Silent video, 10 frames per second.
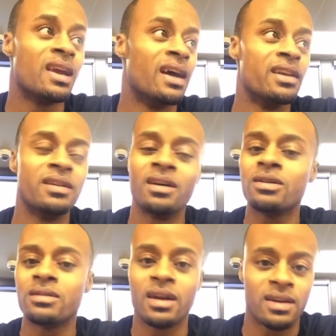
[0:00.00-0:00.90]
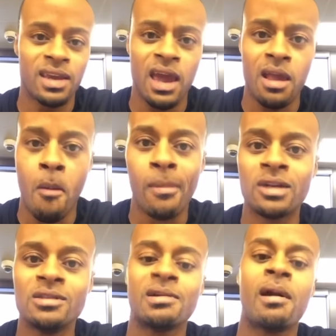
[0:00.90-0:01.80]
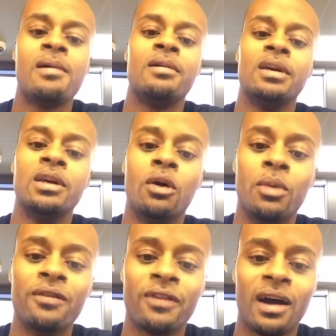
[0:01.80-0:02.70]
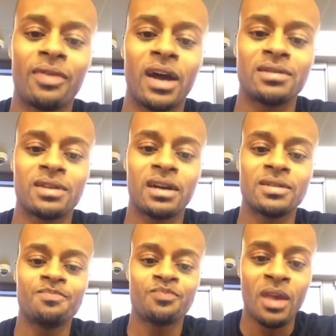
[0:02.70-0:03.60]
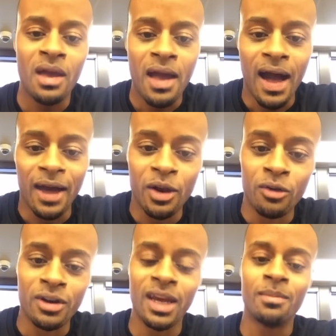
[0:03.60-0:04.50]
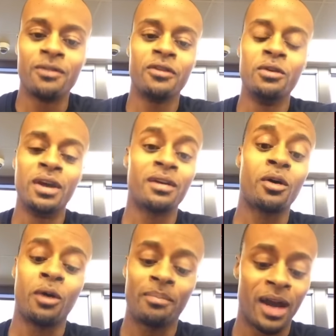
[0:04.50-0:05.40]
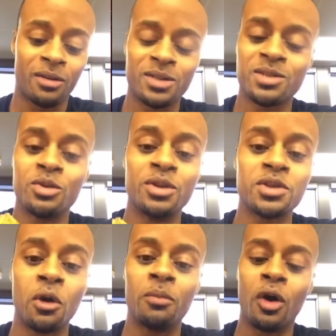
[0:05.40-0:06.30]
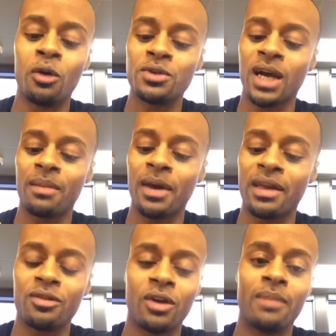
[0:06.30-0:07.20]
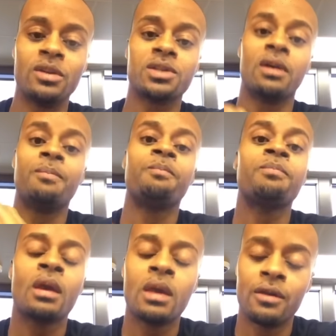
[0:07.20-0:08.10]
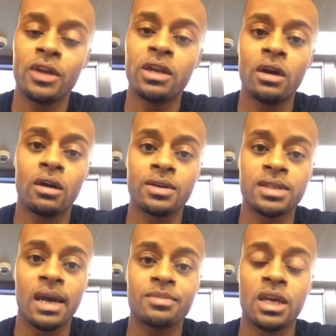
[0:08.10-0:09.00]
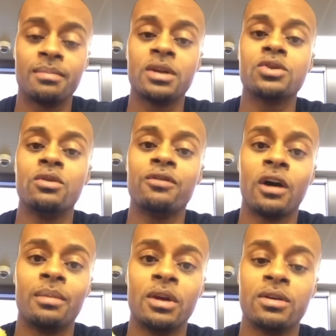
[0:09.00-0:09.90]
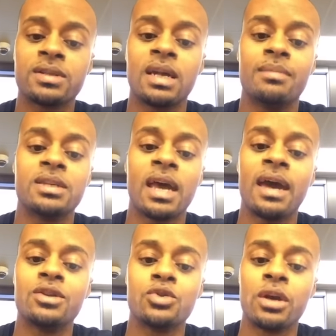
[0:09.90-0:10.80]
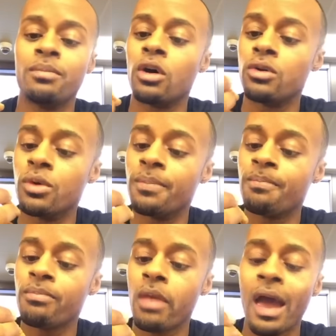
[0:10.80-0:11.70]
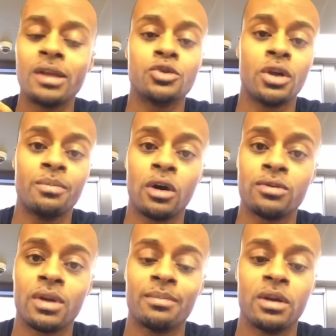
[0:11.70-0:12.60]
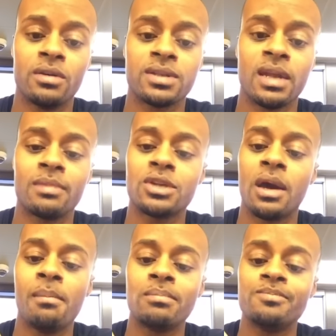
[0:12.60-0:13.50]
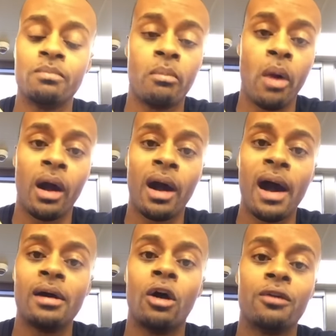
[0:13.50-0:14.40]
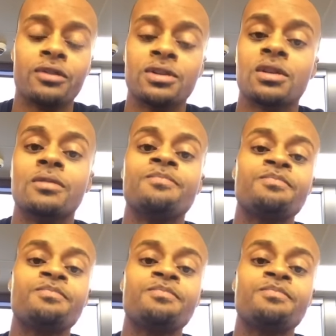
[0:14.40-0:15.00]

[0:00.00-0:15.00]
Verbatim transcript: ain't got nothing to nothing to gain. He gonna win five thousand dollars. I know Renee Mafugan Cole. I'm not gonna do the scope the whole time. I had to wrap this up. If any of y'all on Snapchat, make sure you follow me on Snap. It's at Drake Baldwin. At Drake Baldwin. I've been on Snapchat a lot often, so